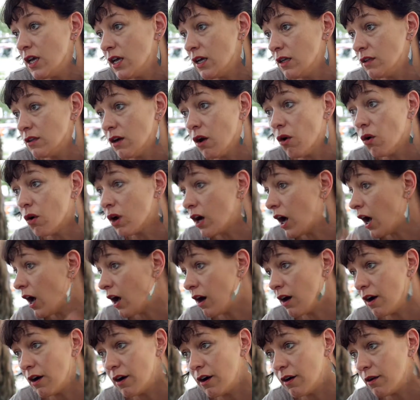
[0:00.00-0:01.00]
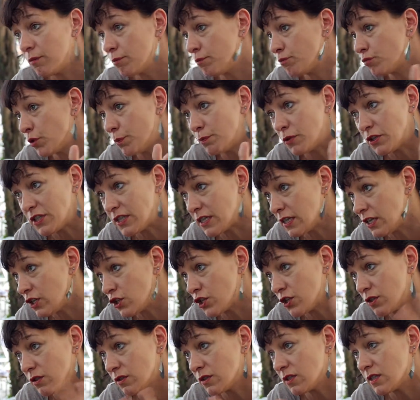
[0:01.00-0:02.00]
in all our
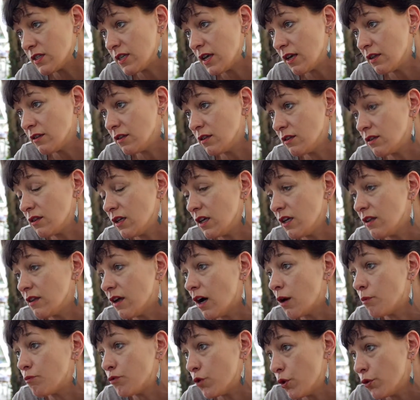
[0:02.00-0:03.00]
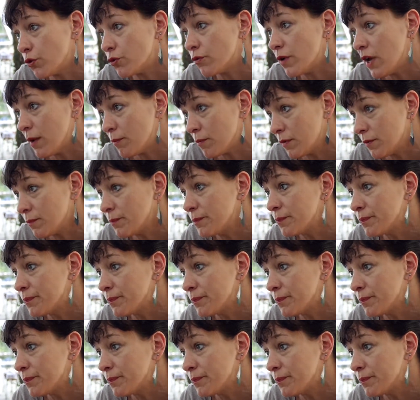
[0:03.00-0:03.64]
propositions and in our program.